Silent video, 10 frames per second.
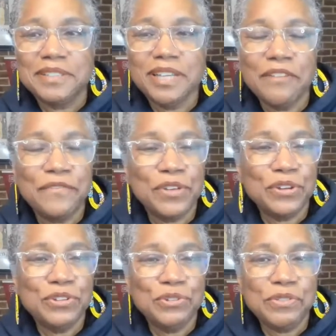love for you
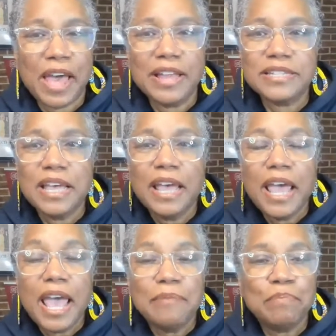to do that.
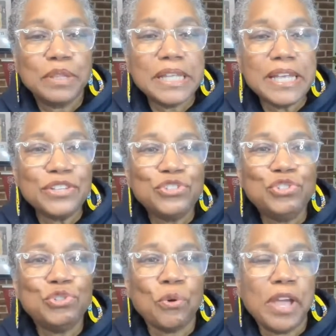Please
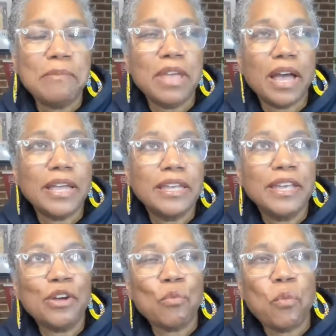join me. I
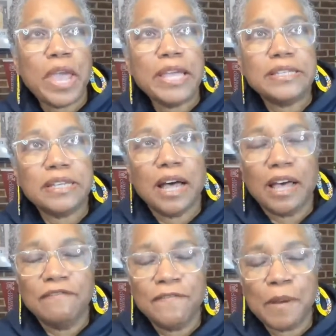can't wait
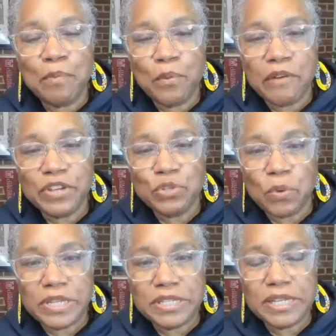on February
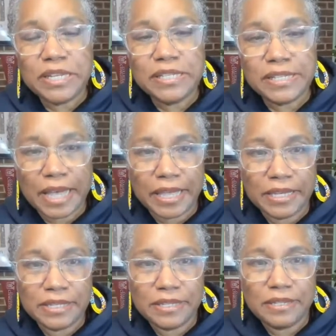
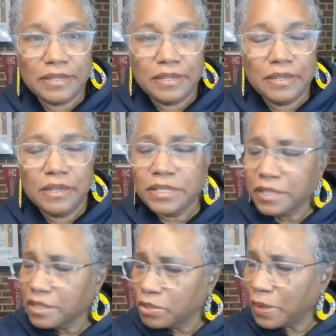22nd. Is
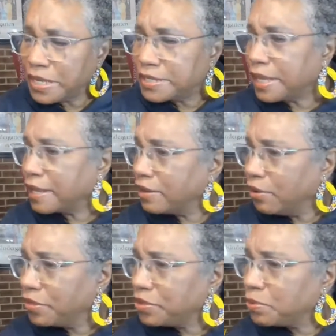it the 22nd
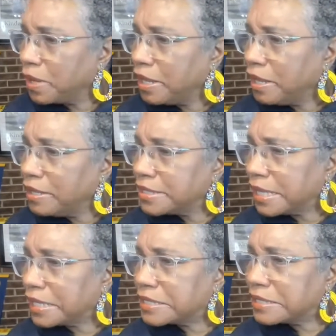or the 26th?
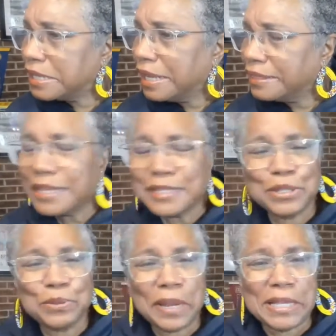I think it's
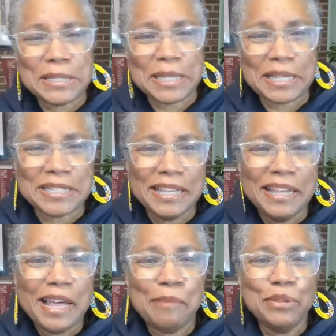the 26th.
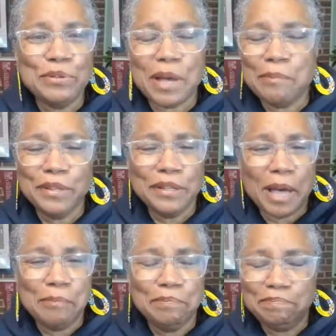
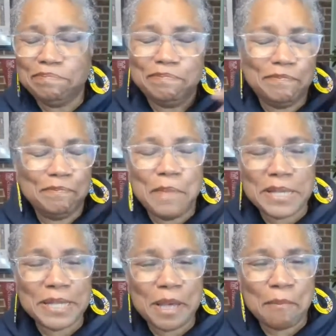I'm
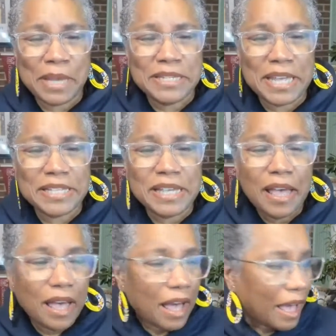messing up my dates.
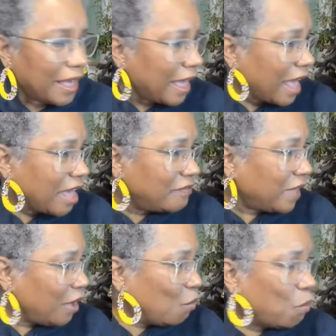I have
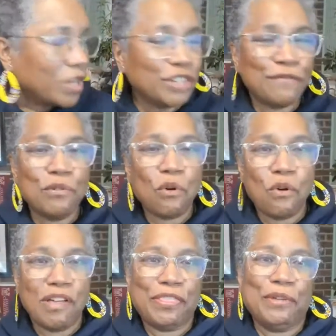a wonderful
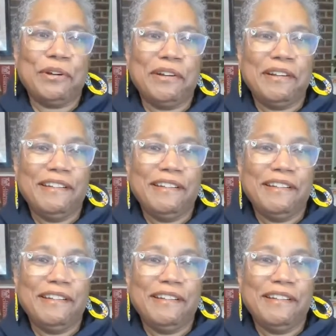author